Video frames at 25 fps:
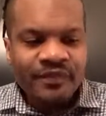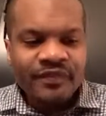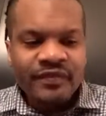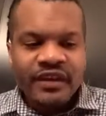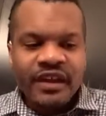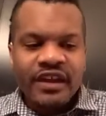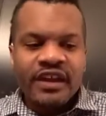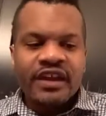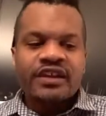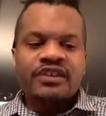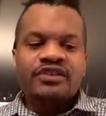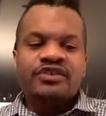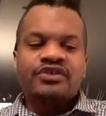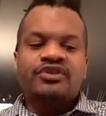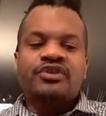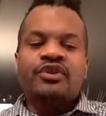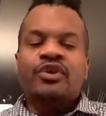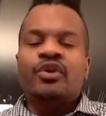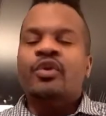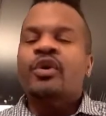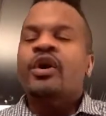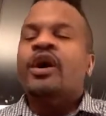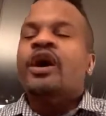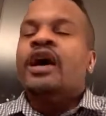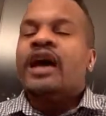And
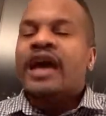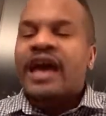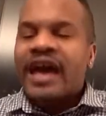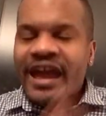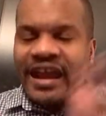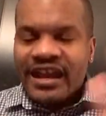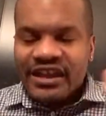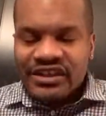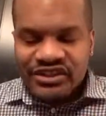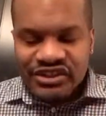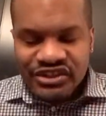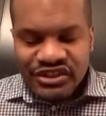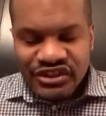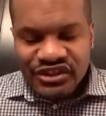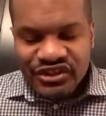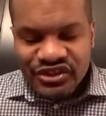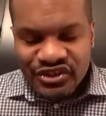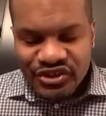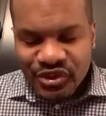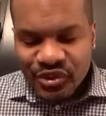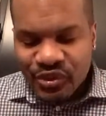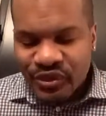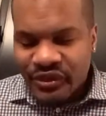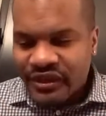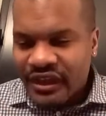so as she's
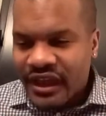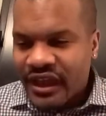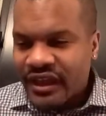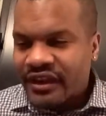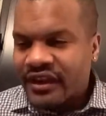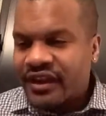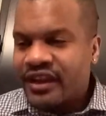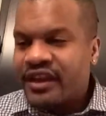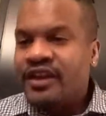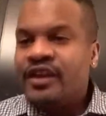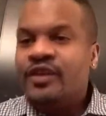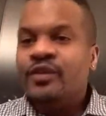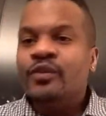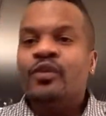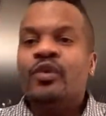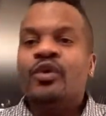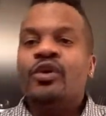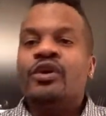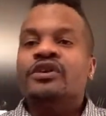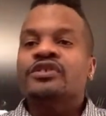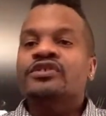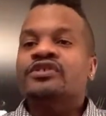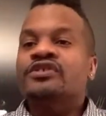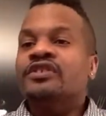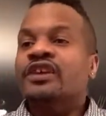doing that, in
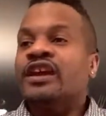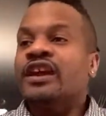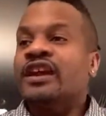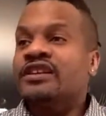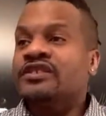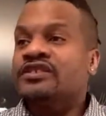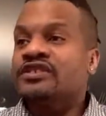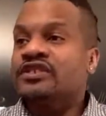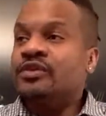walks Nancy.